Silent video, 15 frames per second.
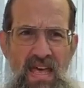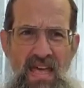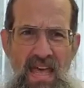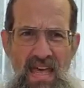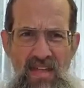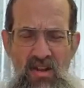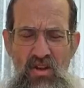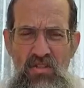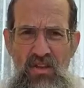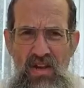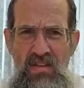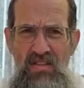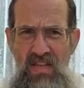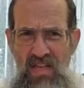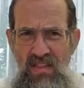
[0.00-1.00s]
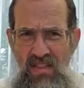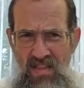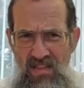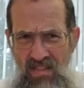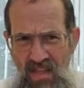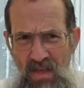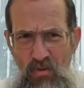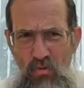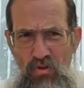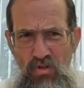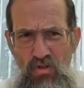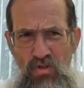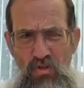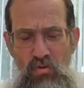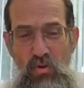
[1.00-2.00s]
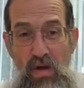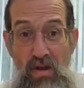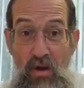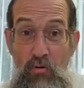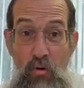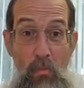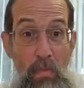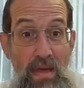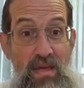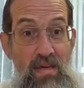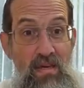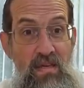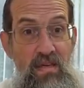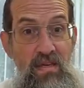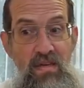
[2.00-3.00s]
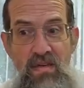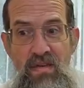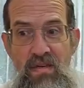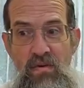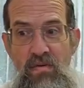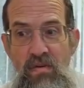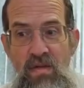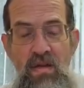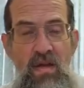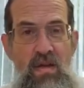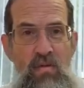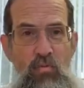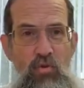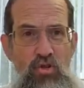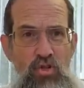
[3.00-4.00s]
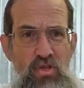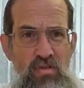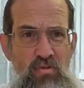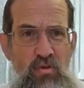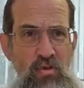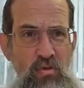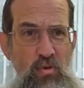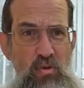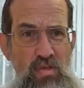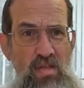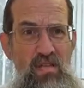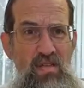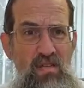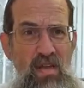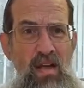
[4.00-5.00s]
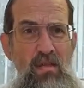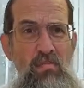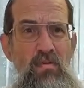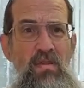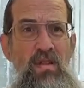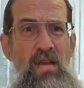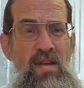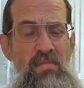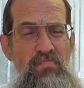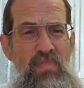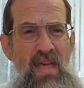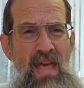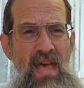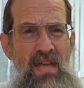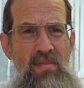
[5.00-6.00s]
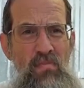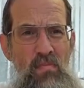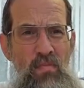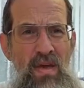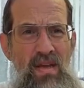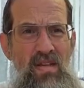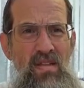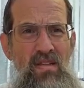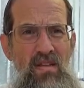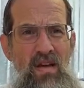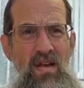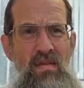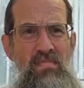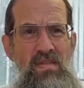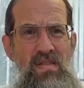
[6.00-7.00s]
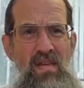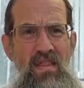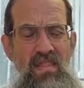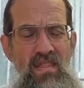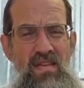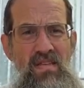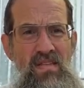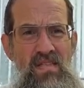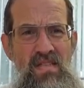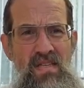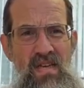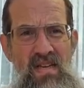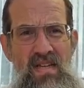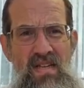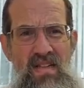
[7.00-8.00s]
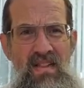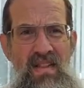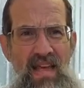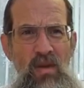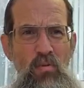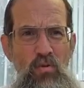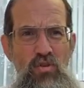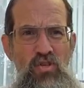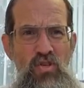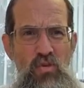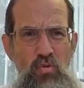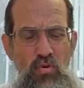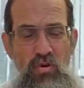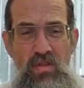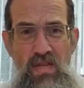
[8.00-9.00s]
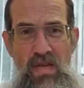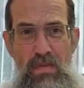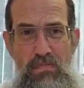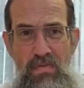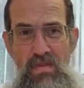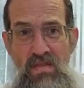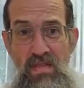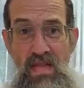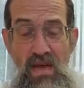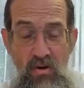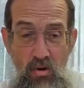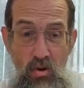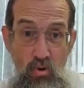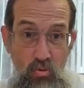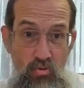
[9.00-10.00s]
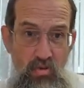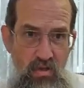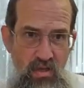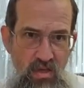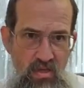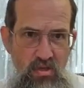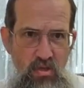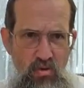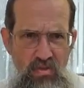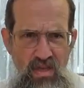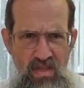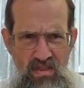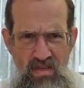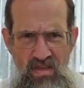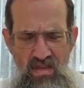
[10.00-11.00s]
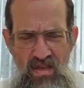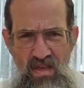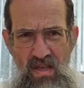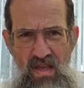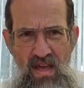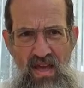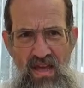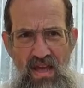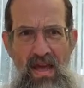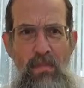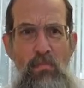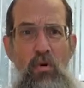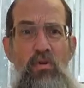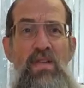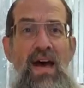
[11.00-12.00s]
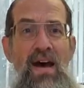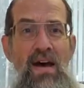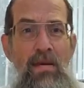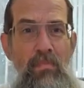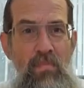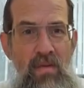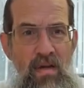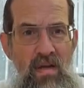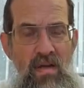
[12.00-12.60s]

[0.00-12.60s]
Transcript: and other and languages throughout, Aramaic, which is used in the Talmud, and many times these languages were adapted not only so that the Hamon Am,